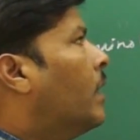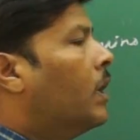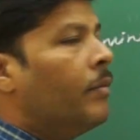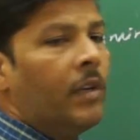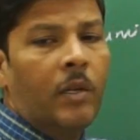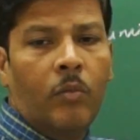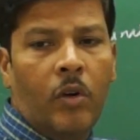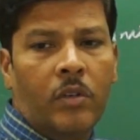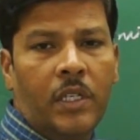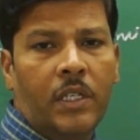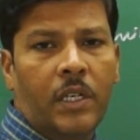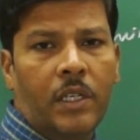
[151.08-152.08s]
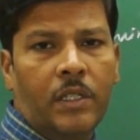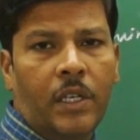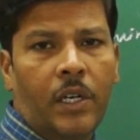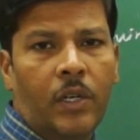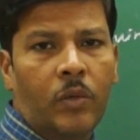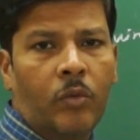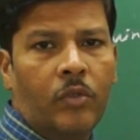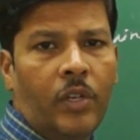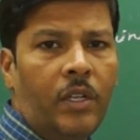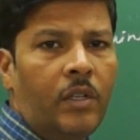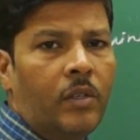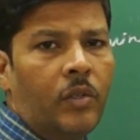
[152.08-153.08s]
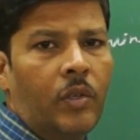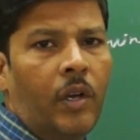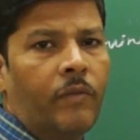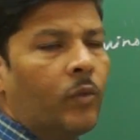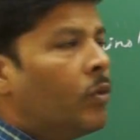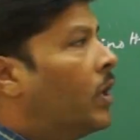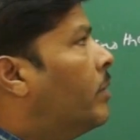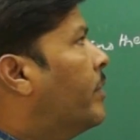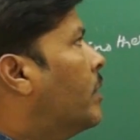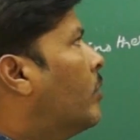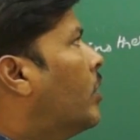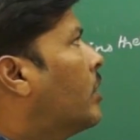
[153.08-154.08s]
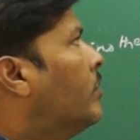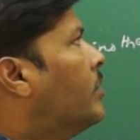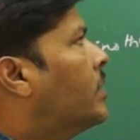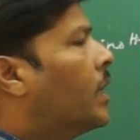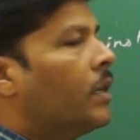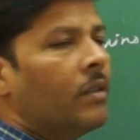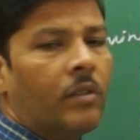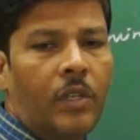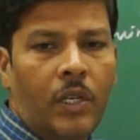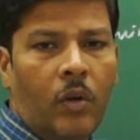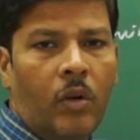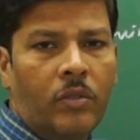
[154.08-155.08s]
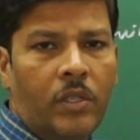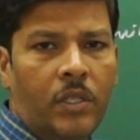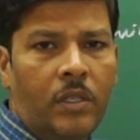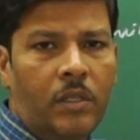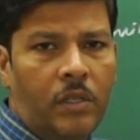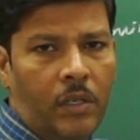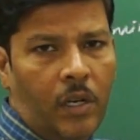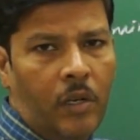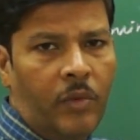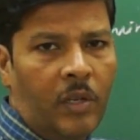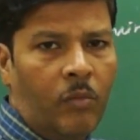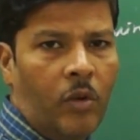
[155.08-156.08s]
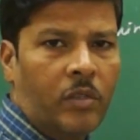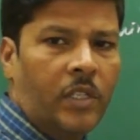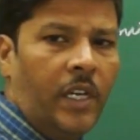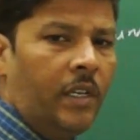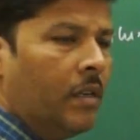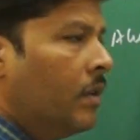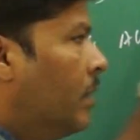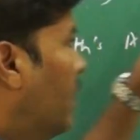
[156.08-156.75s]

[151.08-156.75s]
aluminium oxide, that is A L two O three, we have two aluminium atoms and three oxygens in aluminium oxide,